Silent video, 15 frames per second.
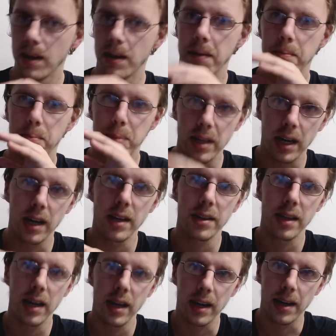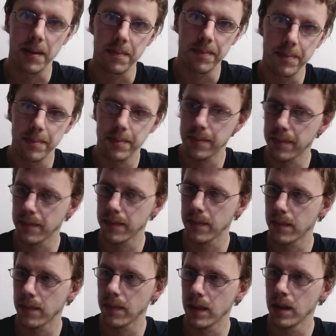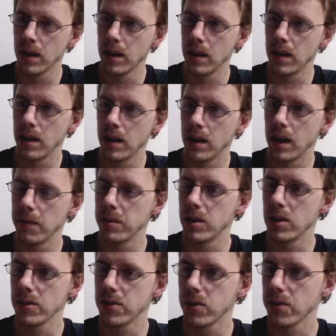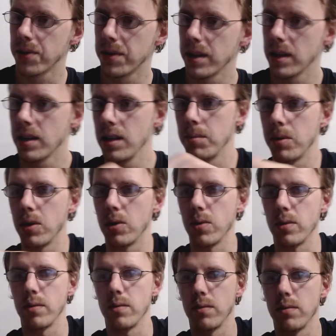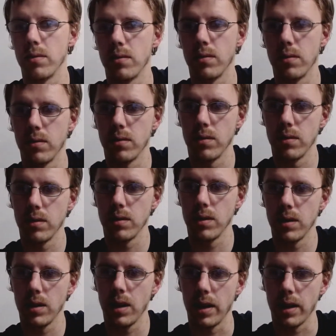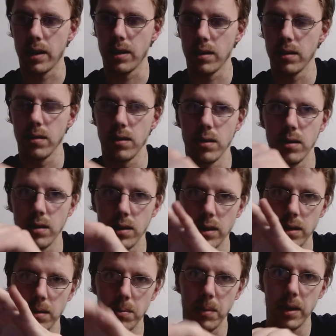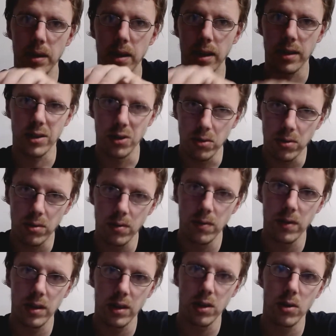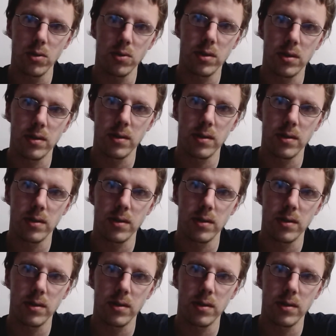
beyond that, I've been also thinking about like my next YouTube videos,